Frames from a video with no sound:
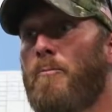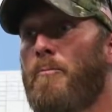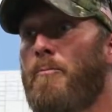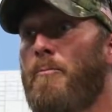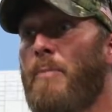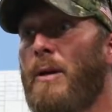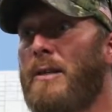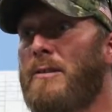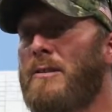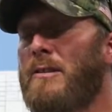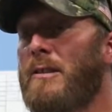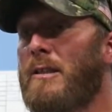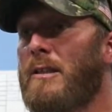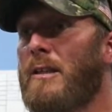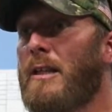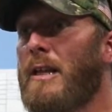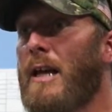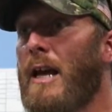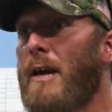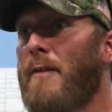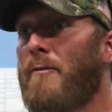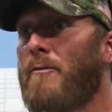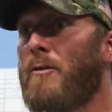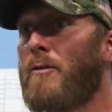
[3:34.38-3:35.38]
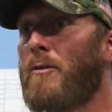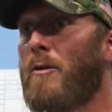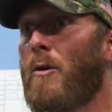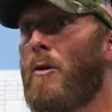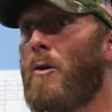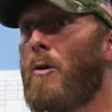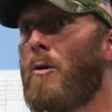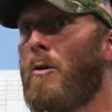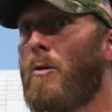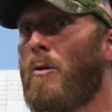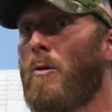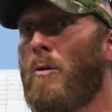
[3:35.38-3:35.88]
basically after the
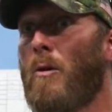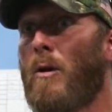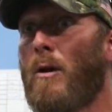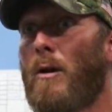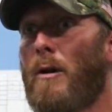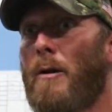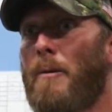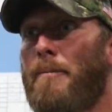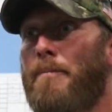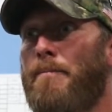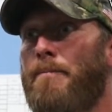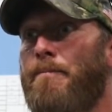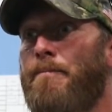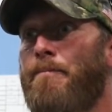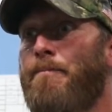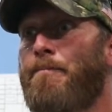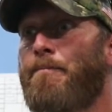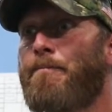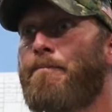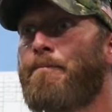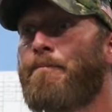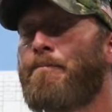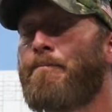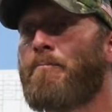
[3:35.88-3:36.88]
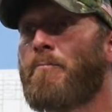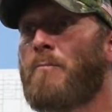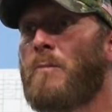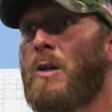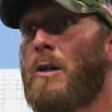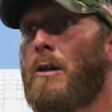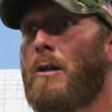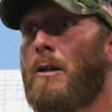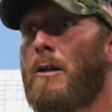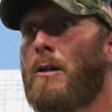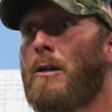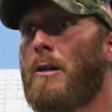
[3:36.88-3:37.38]
whole
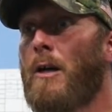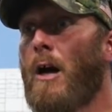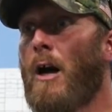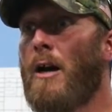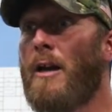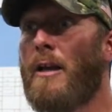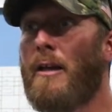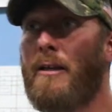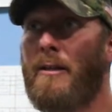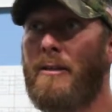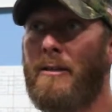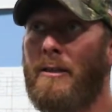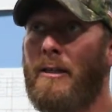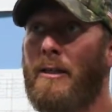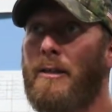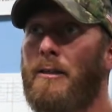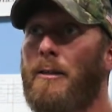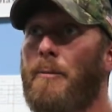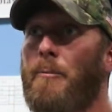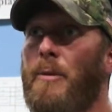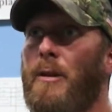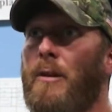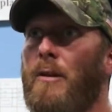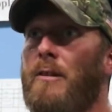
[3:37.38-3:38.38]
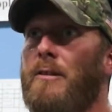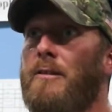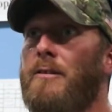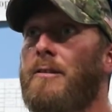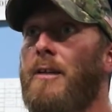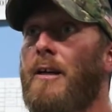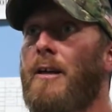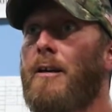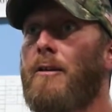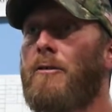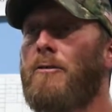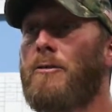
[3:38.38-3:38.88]
cutting in the milling
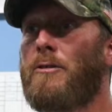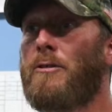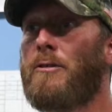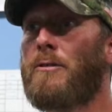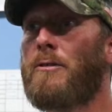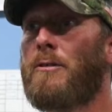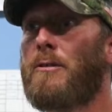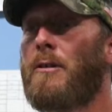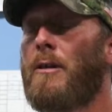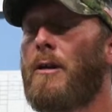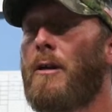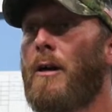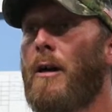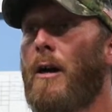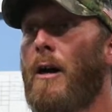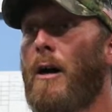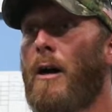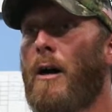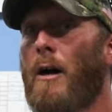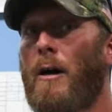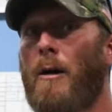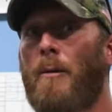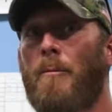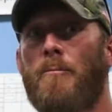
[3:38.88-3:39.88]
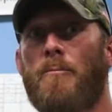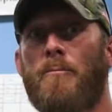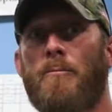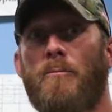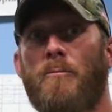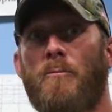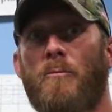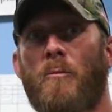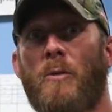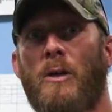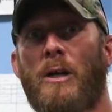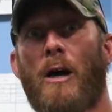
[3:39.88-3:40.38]
centers,
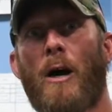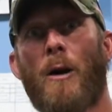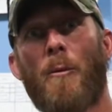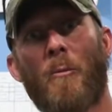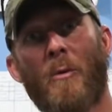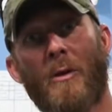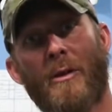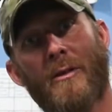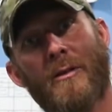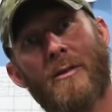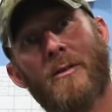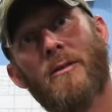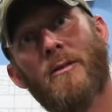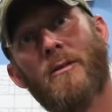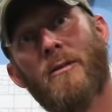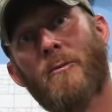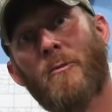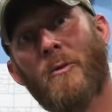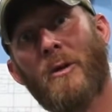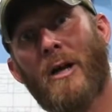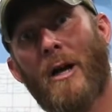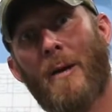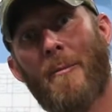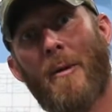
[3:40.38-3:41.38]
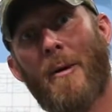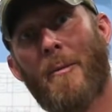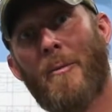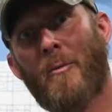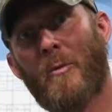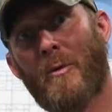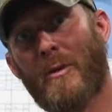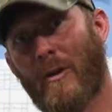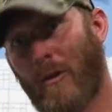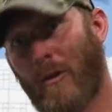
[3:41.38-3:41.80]
we come up with